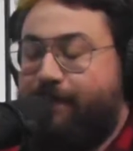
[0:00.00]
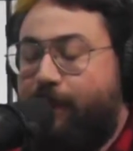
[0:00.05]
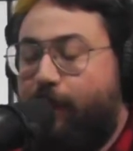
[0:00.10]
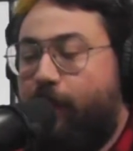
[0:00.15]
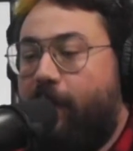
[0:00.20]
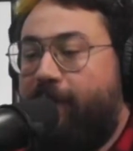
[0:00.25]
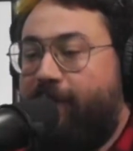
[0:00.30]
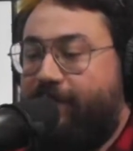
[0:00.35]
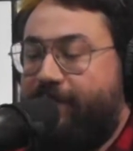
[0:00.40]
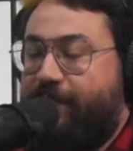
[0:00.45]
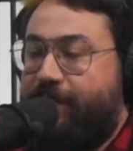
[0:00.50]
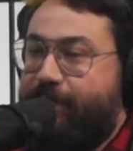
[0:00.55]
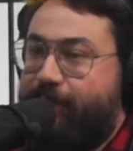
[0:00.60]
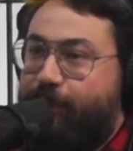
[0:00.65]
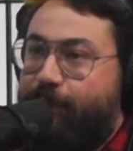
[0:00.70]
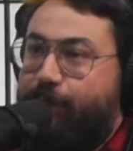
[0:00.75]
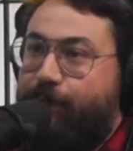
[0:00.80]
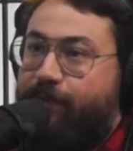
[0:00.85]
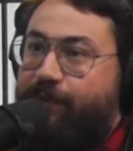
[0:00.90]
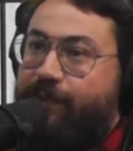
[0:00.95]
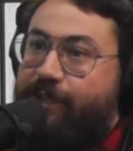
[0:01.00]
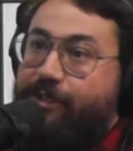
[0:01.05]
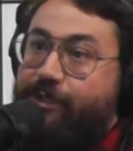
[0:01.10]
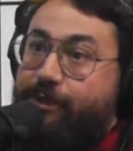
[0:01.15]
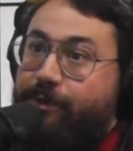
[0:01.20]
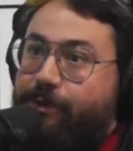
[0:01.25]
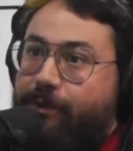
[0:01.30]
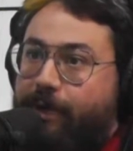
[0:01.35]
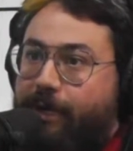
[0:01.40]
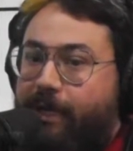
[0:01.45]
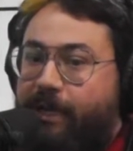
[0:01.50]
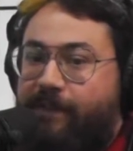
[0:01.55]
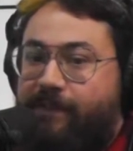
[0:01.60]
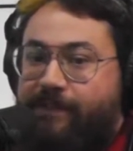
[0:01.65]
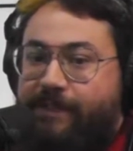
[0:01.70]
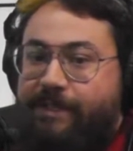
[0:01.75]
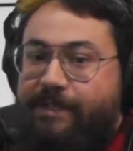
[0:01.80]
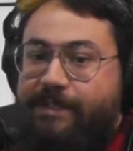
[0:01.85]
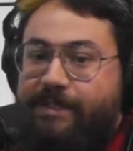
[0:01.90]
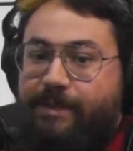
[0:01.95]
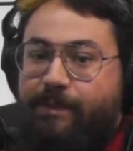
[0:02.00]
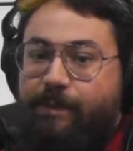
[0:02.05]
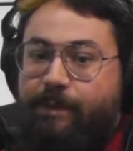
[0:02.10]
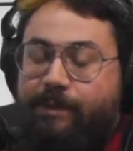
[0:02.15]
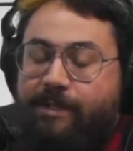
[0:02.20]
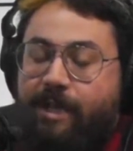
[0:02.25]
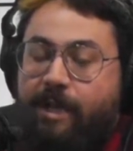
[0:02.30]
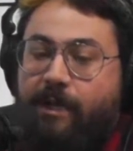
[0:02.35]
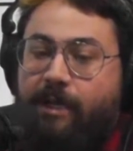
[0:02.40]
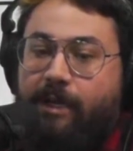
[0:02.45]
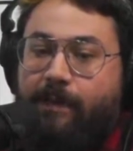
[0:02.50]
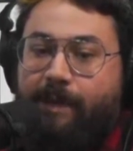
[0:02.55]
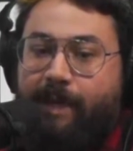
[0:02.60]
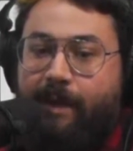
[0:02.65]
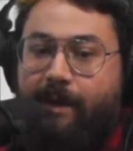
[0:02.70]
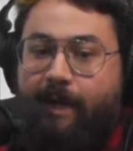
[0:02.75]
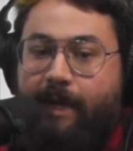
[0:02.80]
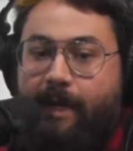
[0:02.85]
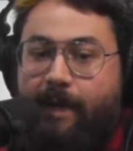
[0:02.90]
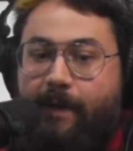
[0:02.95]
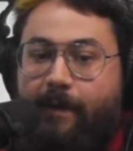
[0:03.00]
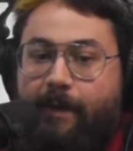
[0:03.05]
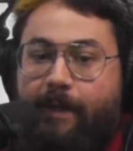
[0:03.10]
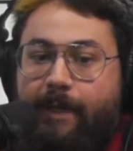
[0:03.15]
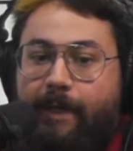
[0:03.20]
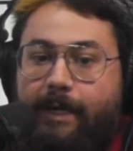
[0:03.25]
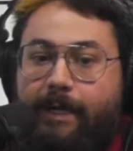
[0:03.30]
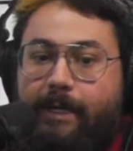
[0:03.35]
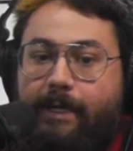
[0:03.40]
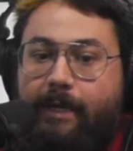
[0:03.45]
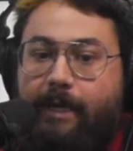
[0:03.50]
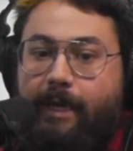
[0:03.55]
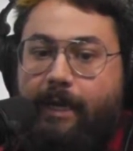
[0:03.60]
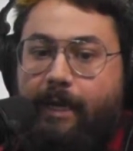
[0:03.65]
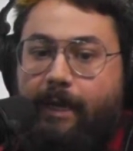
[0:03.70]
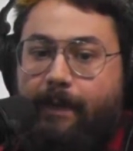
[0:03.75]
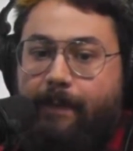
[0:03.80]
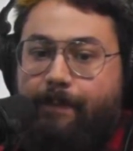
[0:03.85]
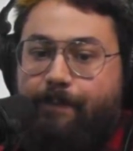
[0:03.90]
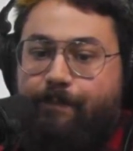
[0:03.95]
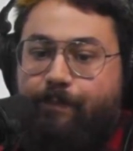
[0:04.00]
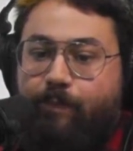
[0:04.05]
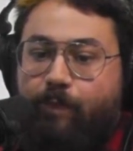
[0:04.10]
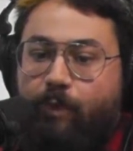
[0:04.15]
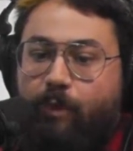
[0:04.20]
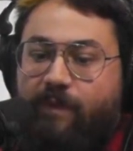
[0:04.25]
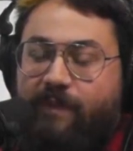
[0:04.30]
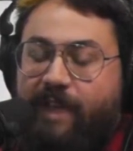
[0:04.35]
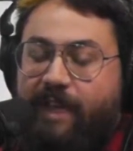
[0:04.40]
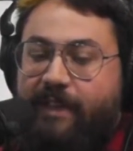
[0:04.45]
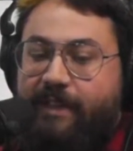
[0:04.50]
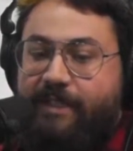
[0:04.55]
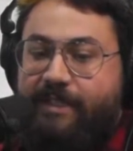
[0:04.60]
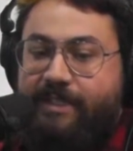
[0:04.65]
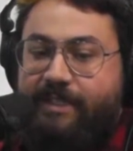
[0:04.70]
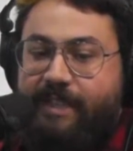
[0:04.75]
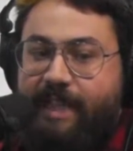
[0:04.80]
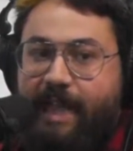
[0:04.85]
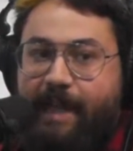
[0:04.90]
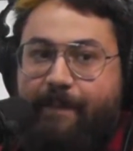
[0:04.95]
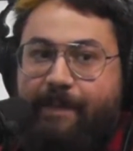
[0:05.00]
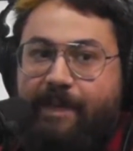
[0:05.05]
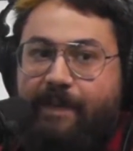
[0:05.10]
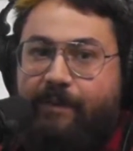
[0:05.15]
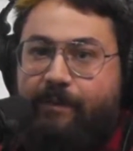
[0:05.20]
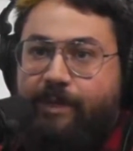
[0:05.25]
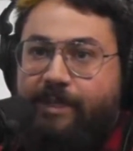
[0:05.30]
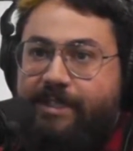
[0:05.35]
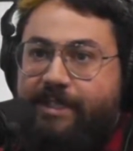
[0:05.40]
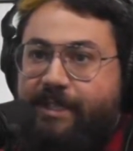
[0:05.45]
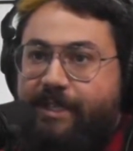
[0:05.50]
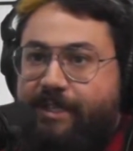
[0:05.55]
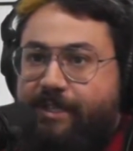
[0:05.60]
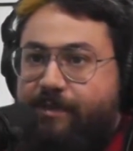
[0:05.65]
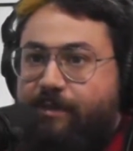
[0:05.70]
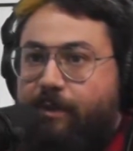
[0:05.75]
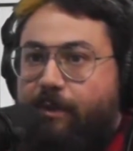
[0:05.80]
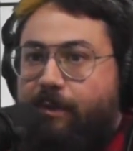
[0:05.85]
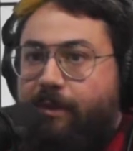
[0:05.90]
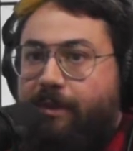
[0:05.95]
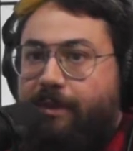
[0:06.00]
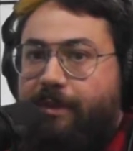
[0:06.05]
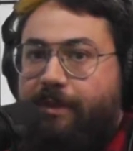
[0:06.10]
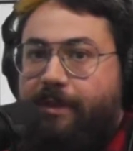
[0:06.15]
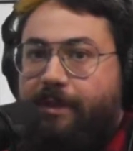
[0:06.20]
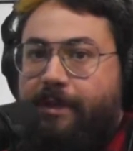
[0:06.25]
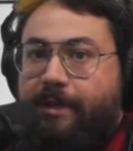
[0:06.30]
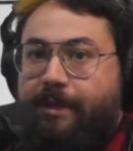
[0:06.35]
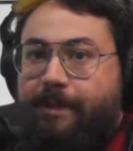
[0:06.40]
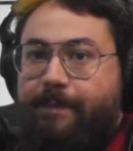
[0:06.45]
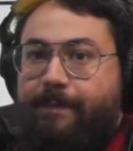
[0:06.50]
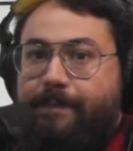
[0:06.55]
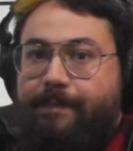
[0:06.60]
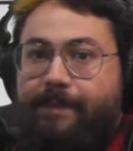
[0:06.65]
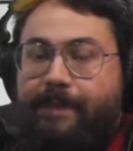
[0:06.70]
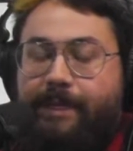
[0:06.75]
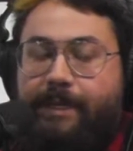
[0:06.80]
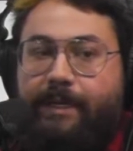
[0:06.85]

my wife is also a professional creative, and so we were talking about how we've had this happen in recent history with some